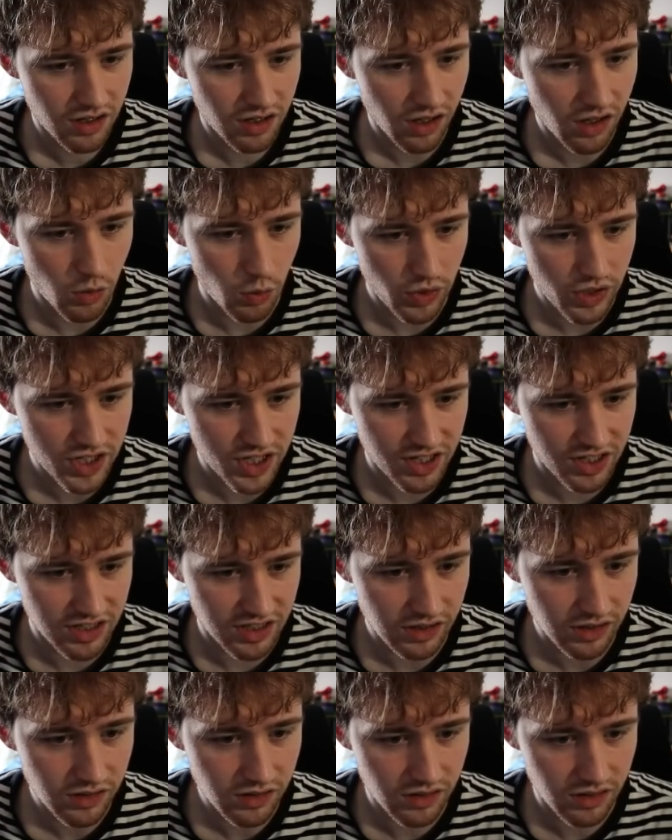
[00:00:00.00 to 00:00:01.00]
Oh, there's
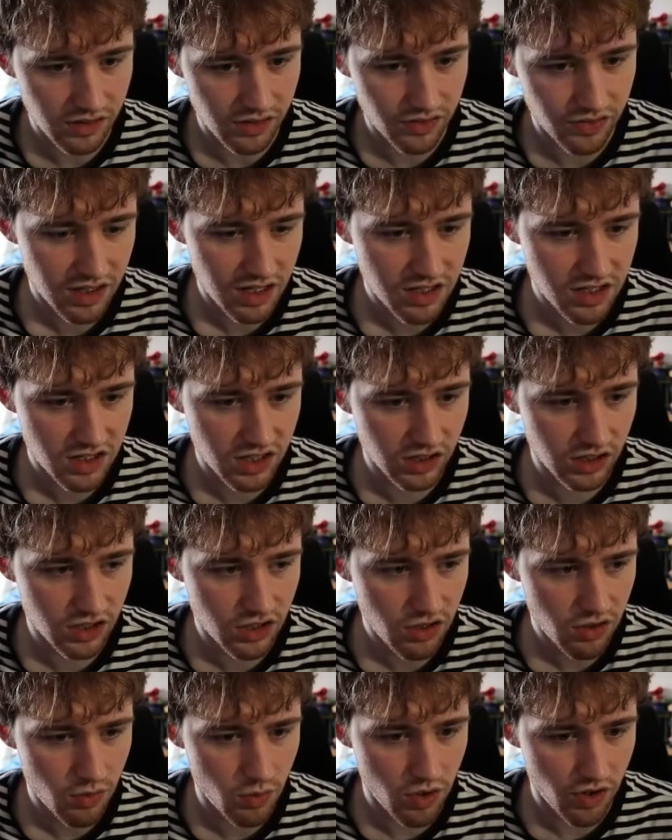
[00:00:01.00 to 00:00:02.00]
still
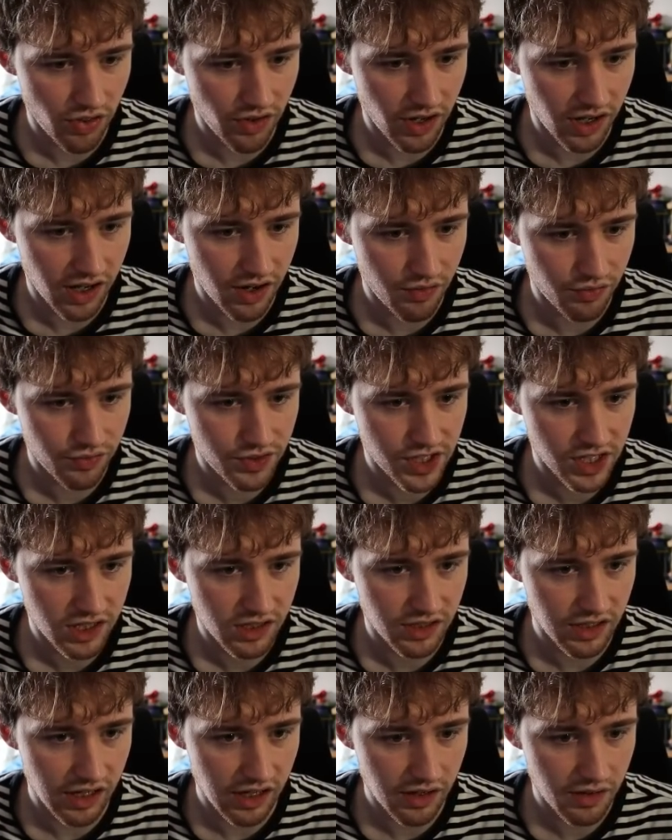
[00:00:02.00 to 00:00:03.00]
another one that I haven't
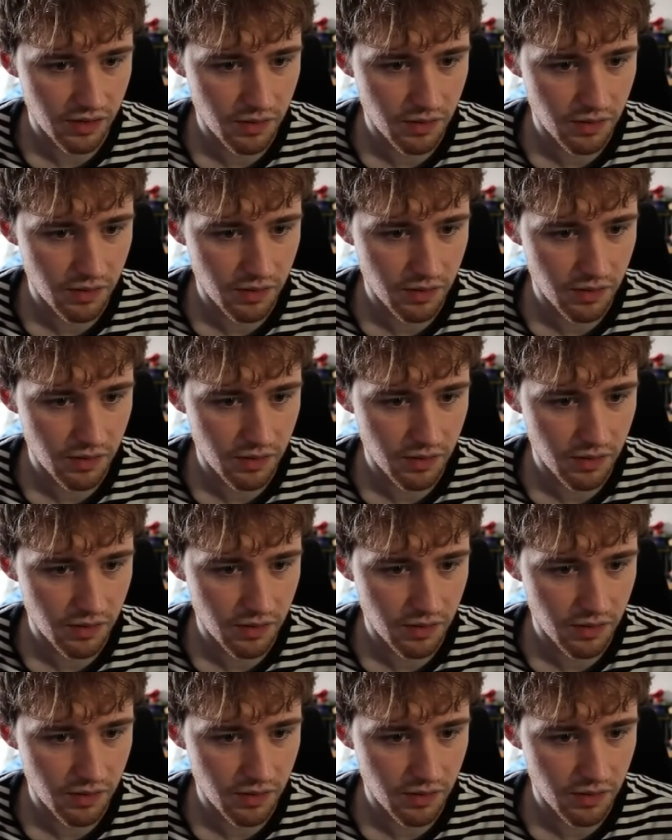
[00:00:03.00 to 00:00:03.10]
seen yet.